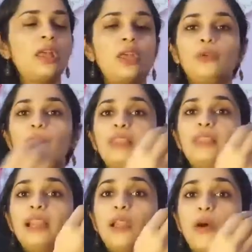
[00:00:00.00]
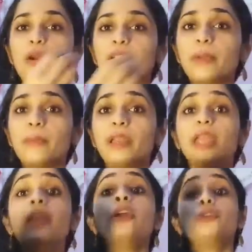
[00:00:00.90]
with the long term
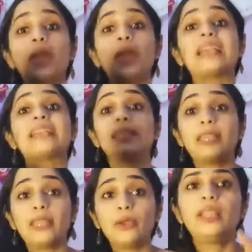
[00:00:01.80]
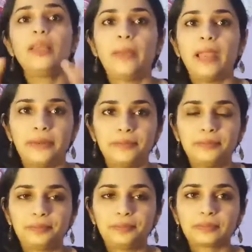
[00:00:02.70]
memory to execute the plan.
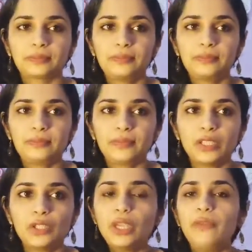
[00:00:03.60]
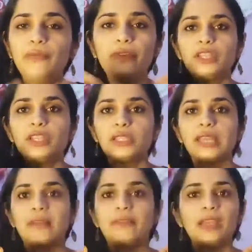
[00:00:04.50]
So if you are just
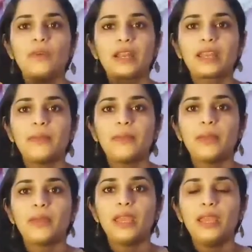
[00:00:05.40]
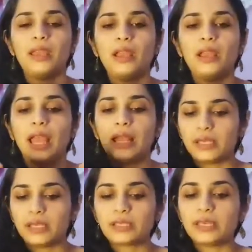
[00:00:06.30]
having a working memory, and
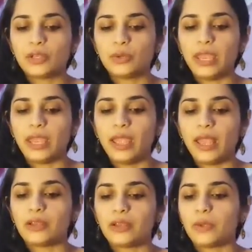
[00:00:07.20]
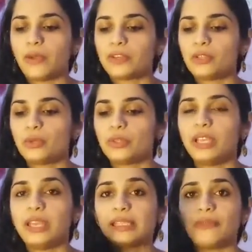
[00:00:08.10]
just today, and after 2-3
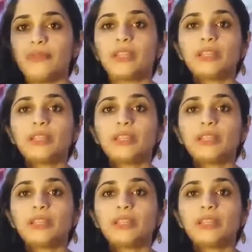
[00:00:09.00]
days if it